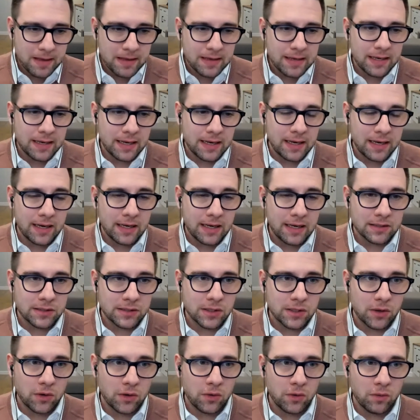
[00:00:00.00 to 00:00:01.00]
Uh, and
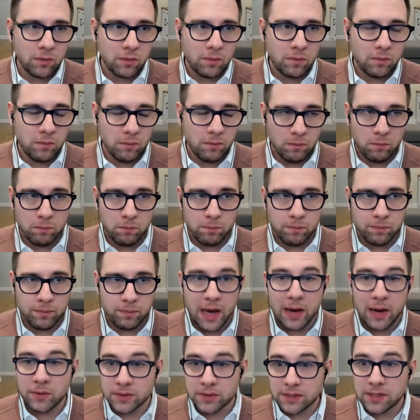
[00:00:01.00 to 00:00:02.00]
so
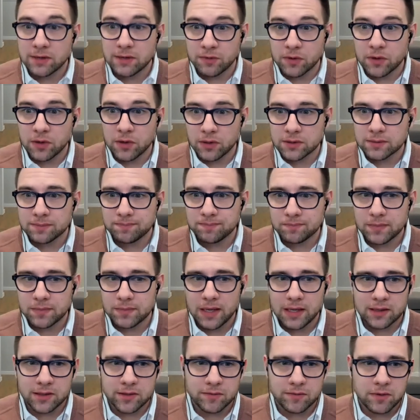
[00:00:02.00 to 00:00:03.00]
that was difficult
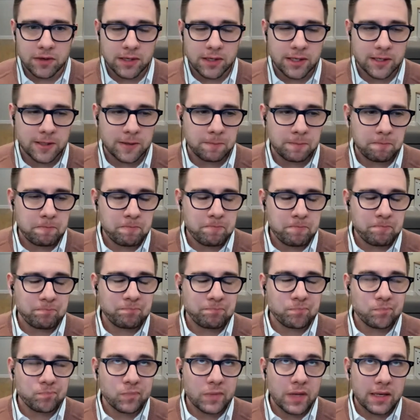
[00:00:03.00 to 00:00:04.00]
at the front end.
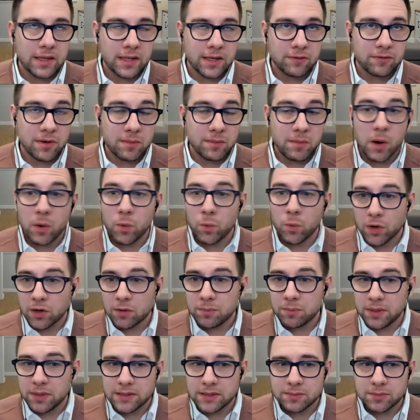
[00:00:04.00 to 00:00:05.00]
I think from a
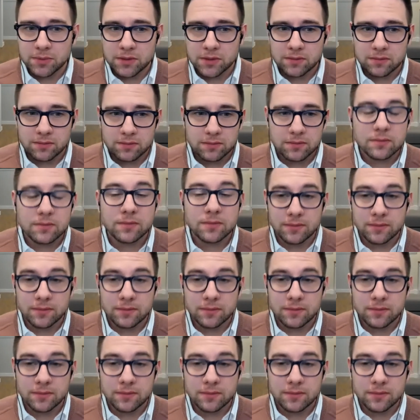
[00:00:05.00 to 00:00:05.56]
workplace person.